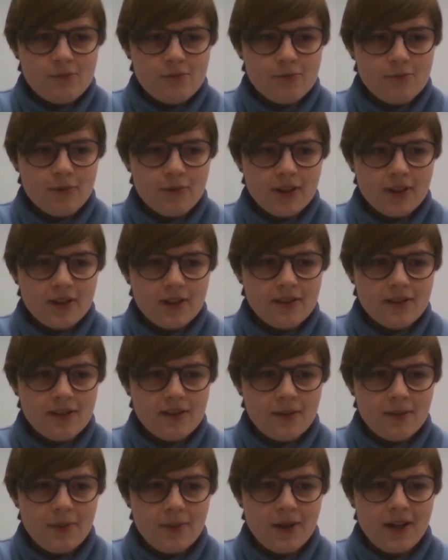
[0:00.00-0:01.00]
What's
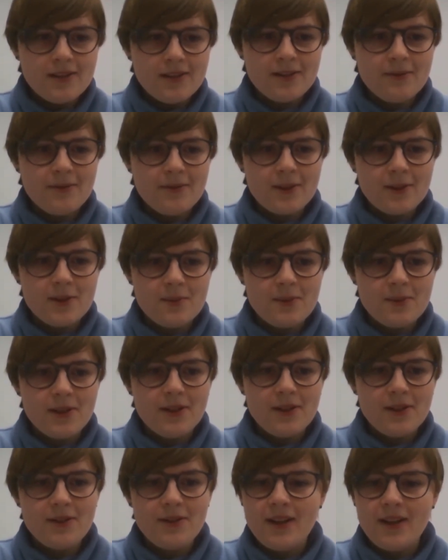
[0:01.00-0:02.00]
a positive
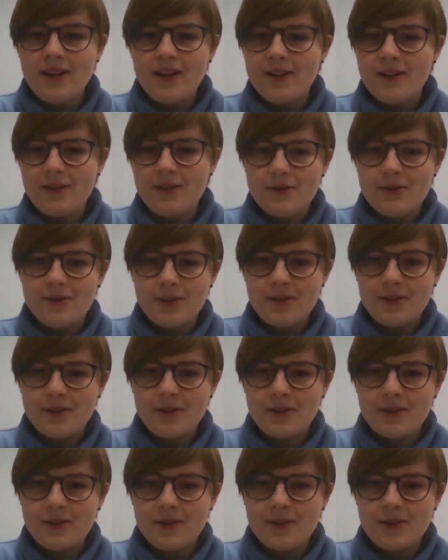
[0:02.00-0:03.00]
experience you had at UC
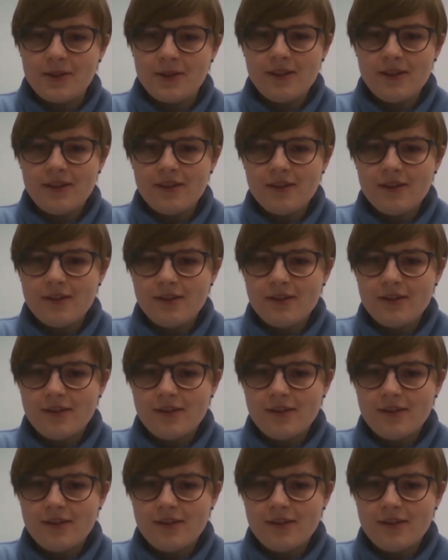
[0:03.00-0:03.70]
Claremont?